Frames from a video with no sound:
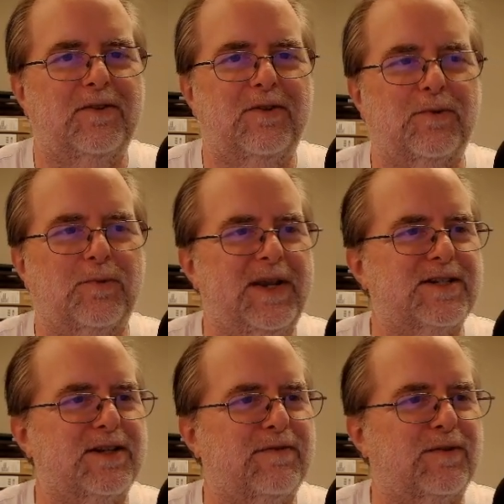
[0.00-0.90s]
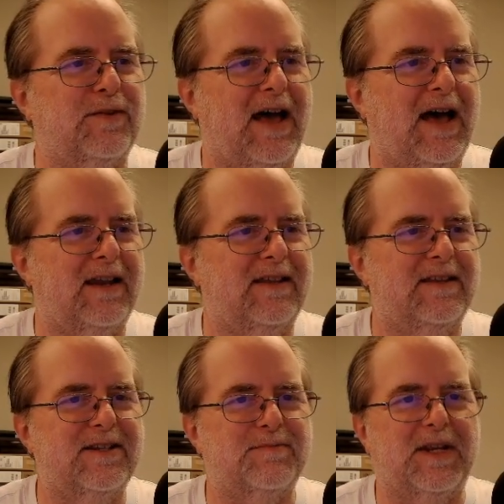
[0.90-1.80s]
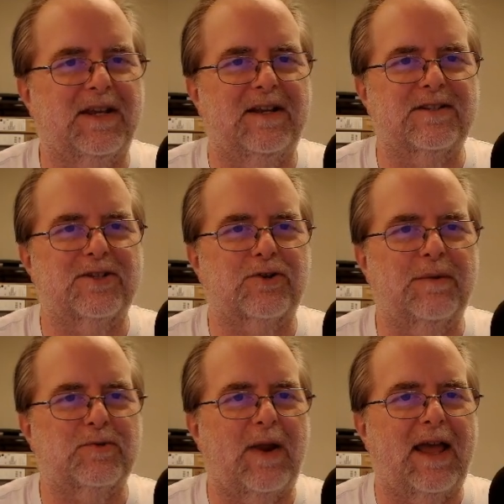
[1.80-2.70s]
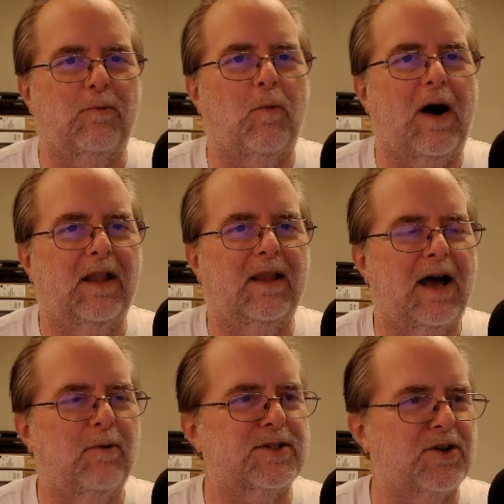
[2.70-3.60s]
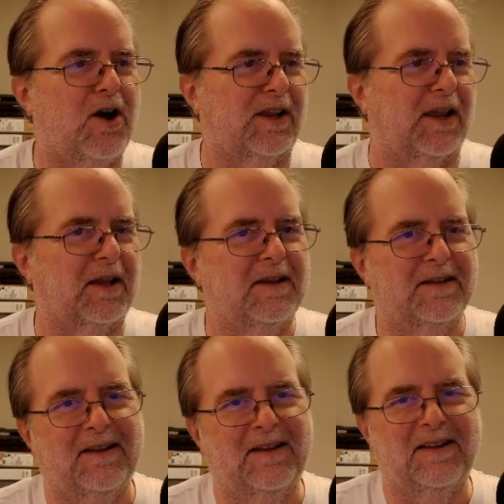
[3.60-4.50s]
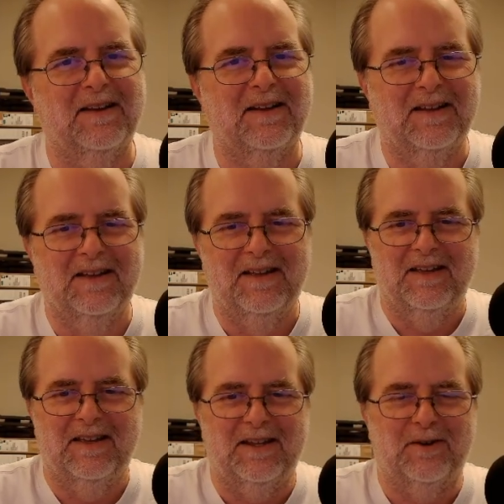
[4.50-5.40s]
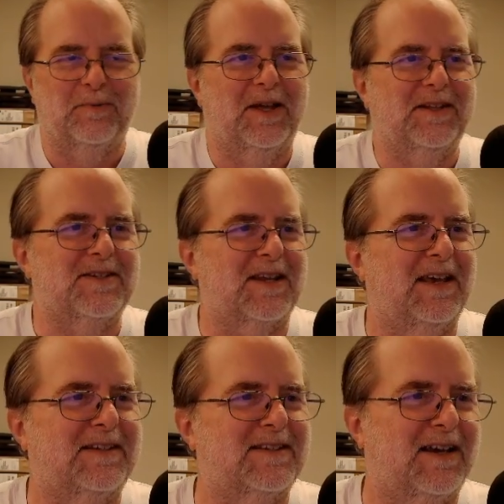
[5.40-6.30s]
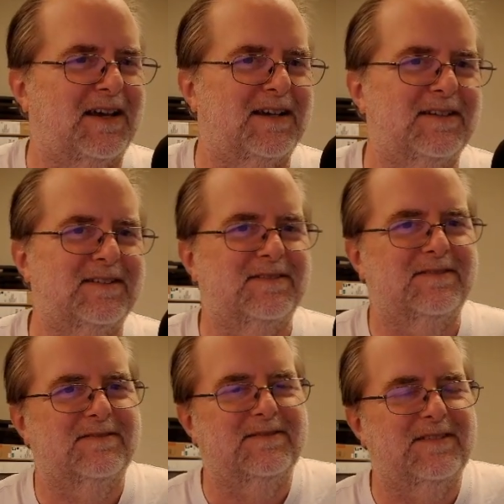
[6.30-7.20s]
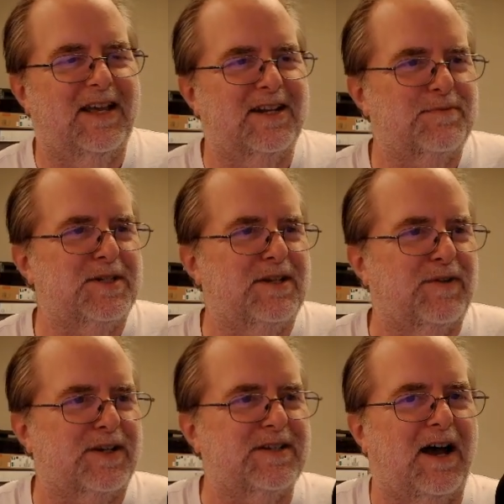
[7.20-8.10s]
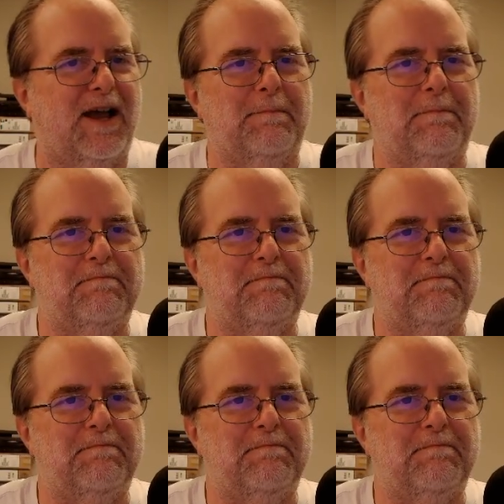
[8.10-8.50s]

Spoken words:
The reason for that is because the script ran while I was talking. It runs at a specific time.